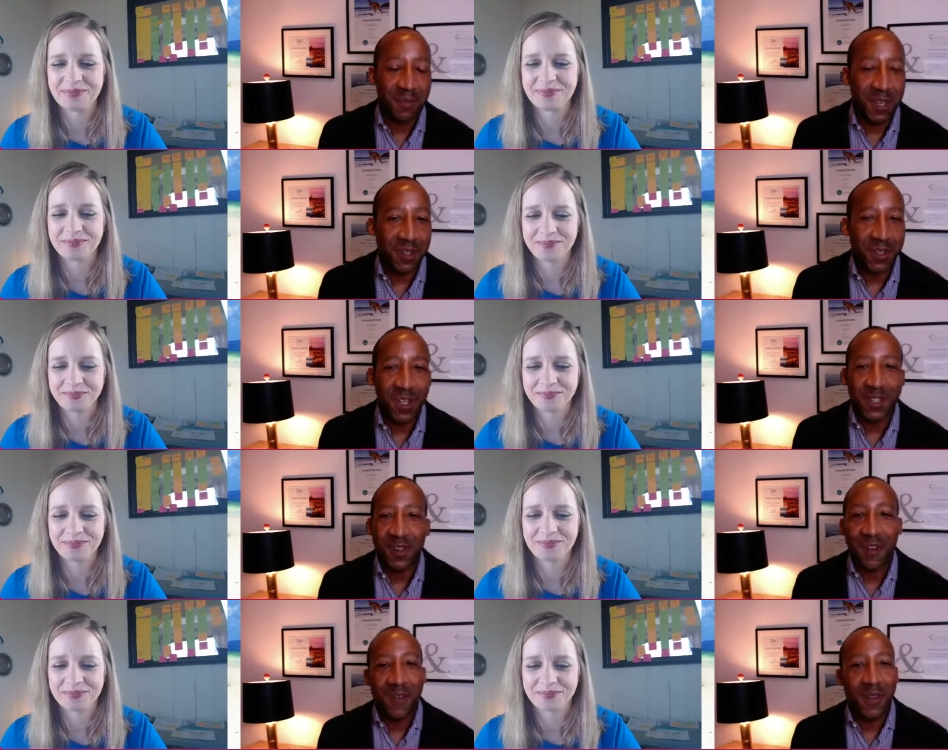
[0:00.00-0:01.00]
Speaker 1: Mm-hmm. Italy is
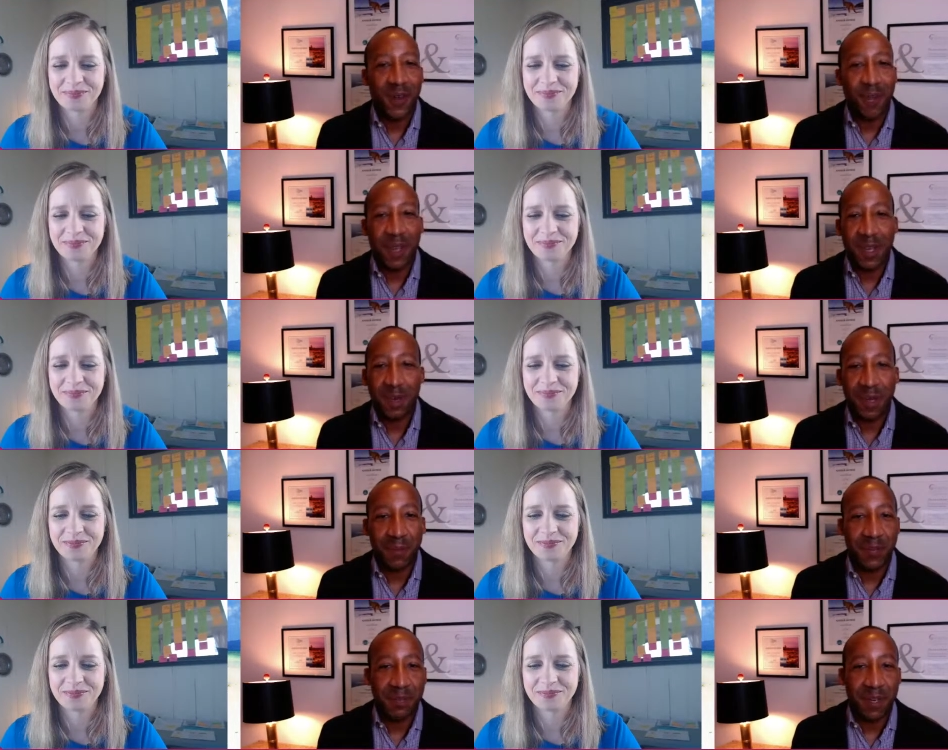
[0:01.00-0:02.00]
often on many
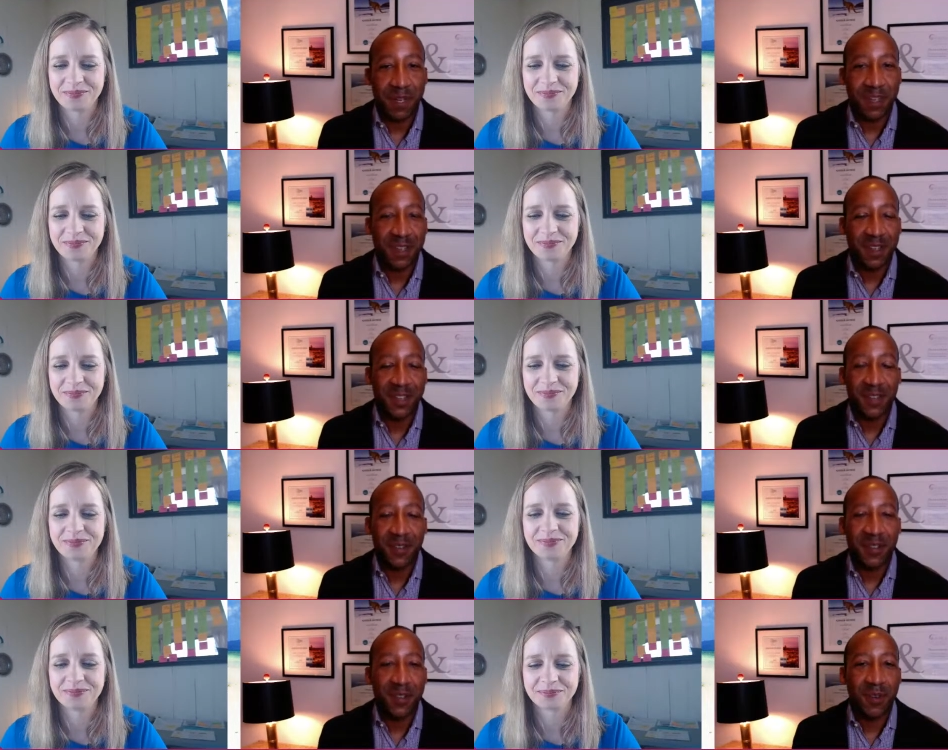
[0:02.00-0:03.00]
people's bucket list.
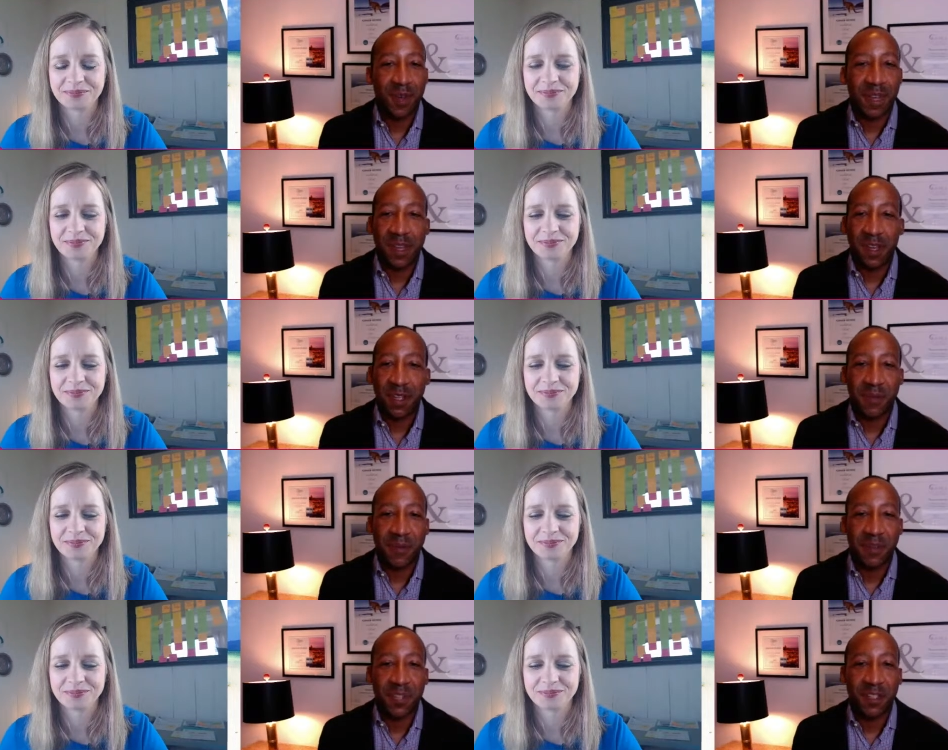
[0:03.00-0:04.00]
There's so many
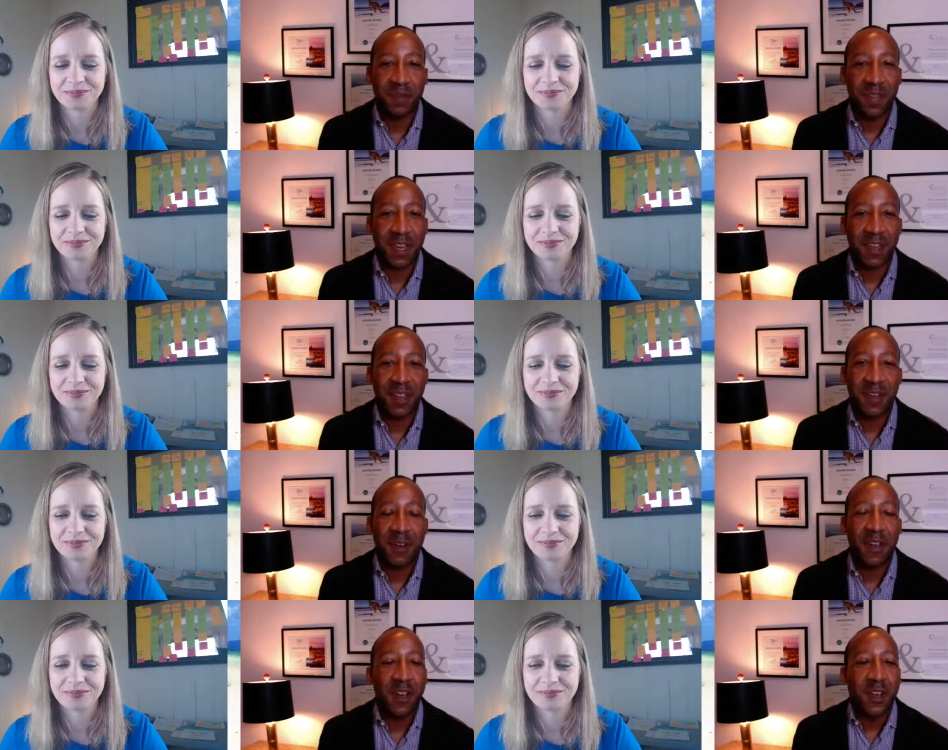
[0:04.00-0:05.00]
experiences to be had
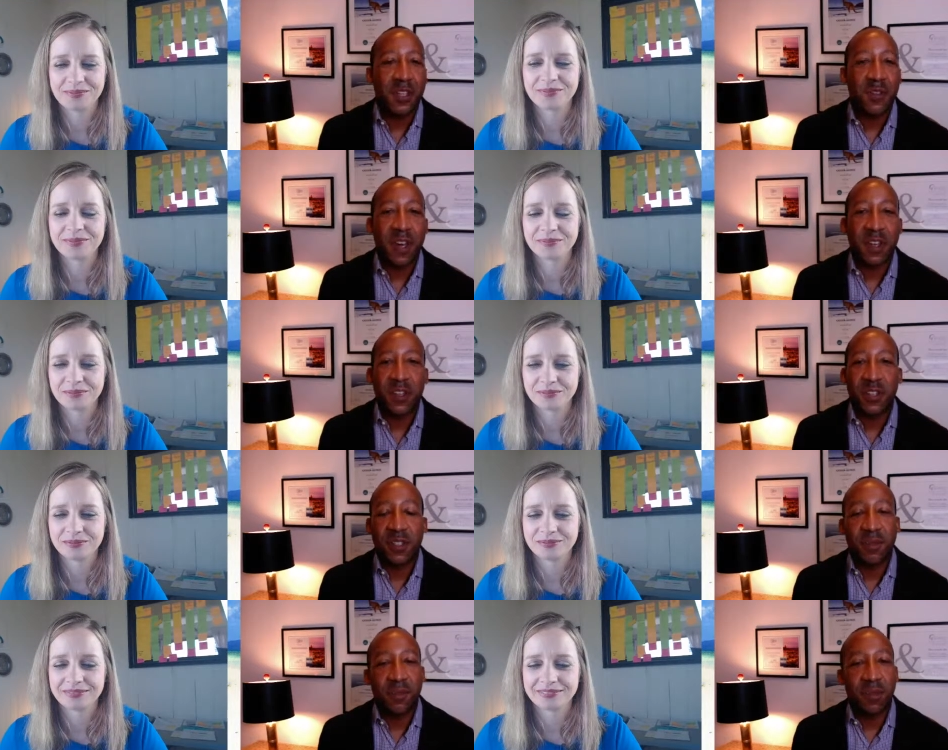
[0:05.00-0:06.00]
there. So I
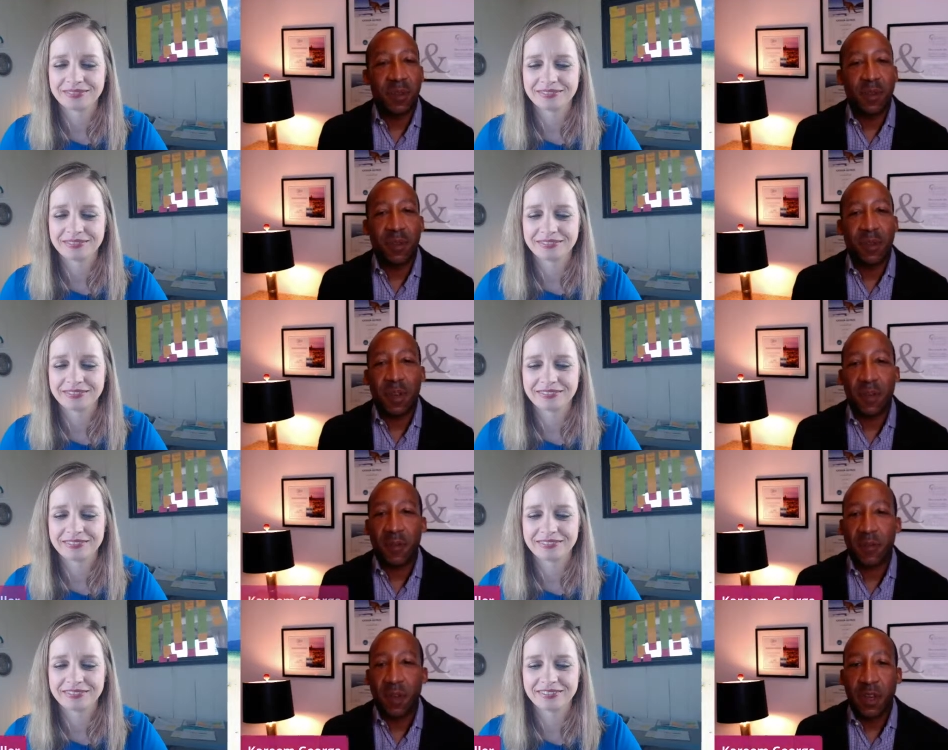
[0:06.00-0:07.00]
just, you know,
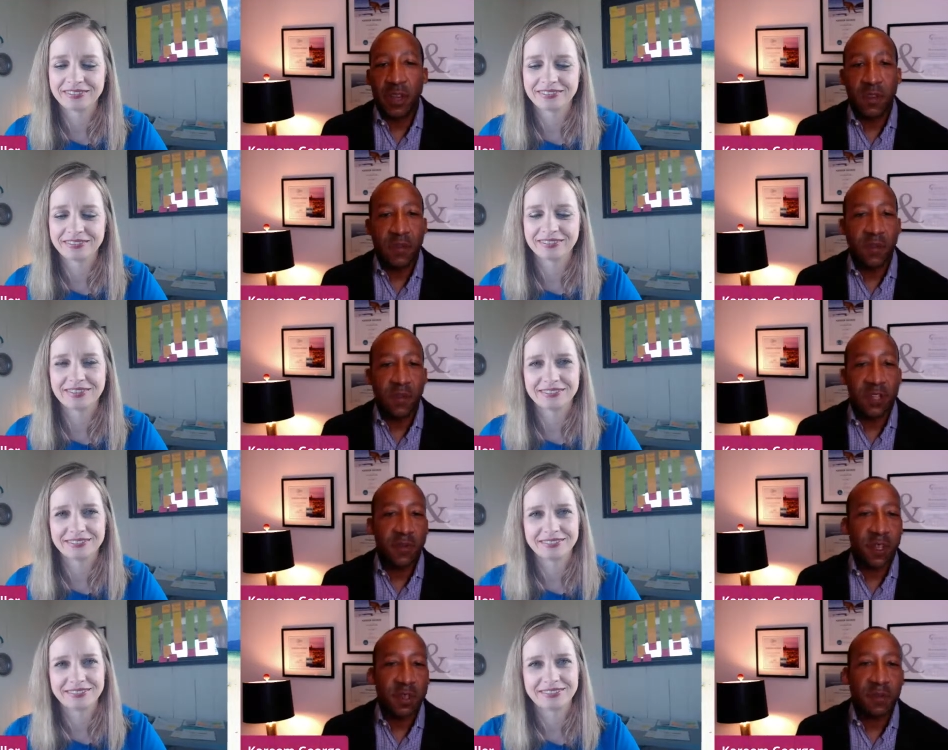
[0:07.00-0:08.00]
love. There are a few
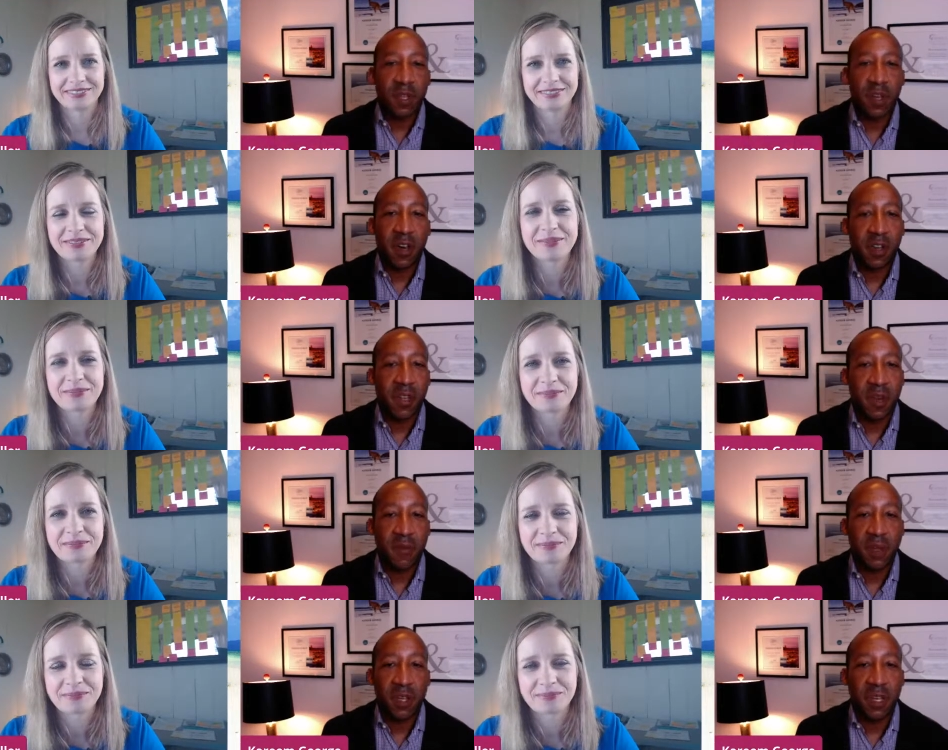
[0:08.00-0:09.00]
restaurants in Milan that I
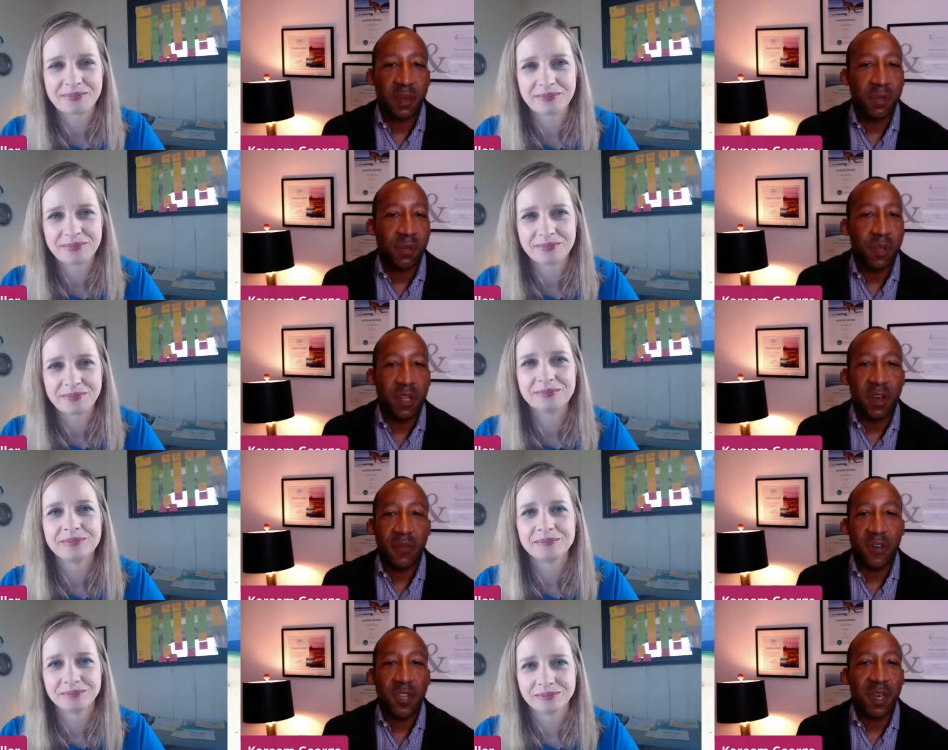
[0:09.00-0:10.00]
really
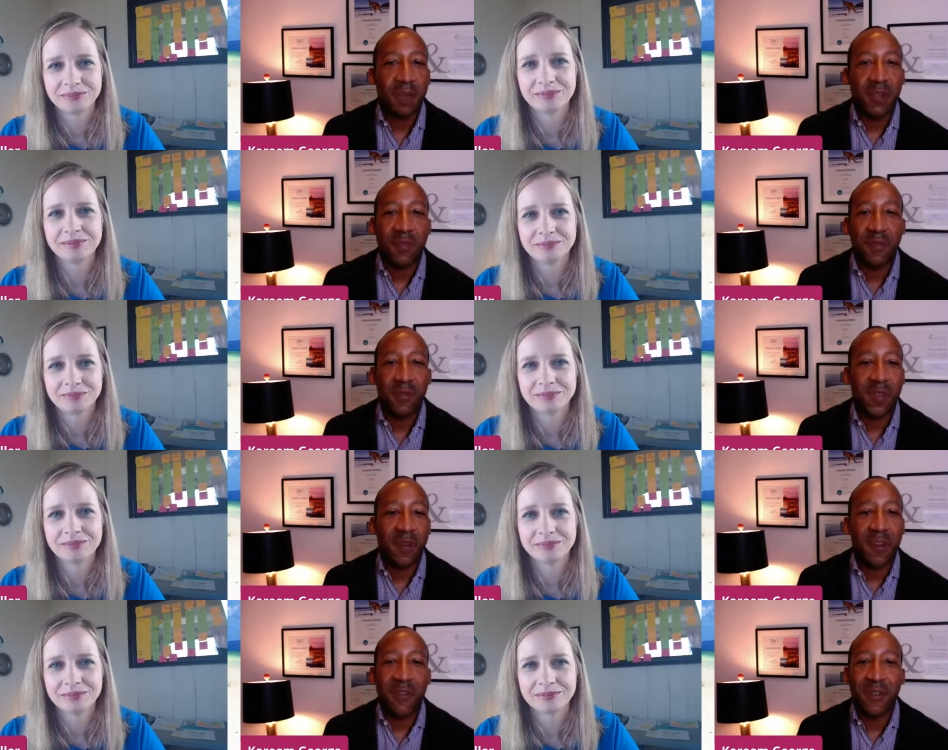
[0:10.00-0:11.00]
love and think about the food
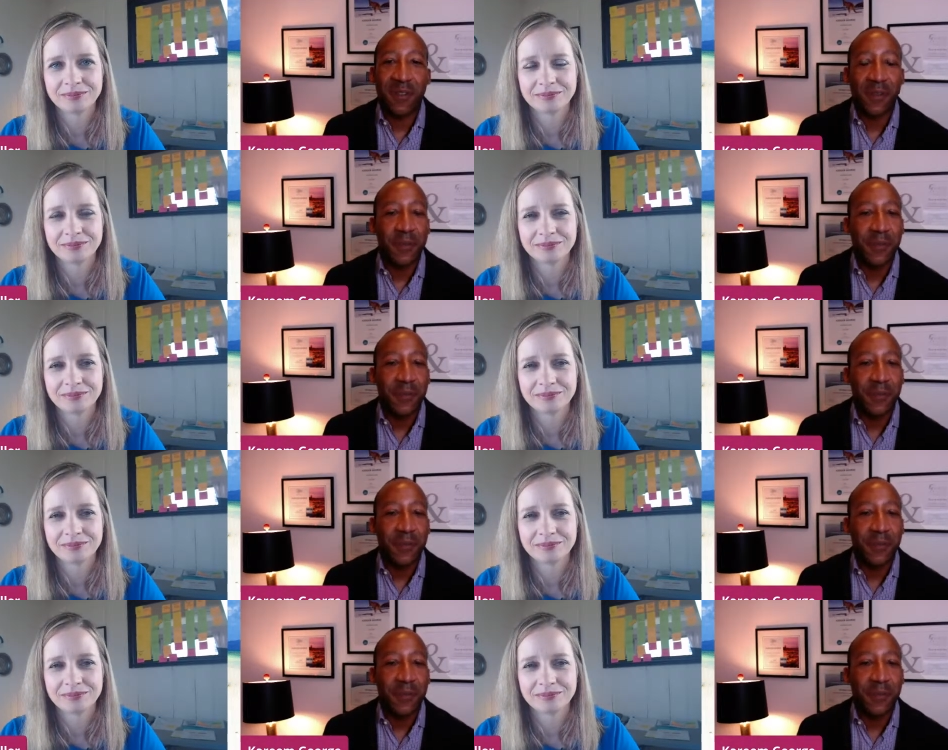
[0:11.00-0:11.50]
there often.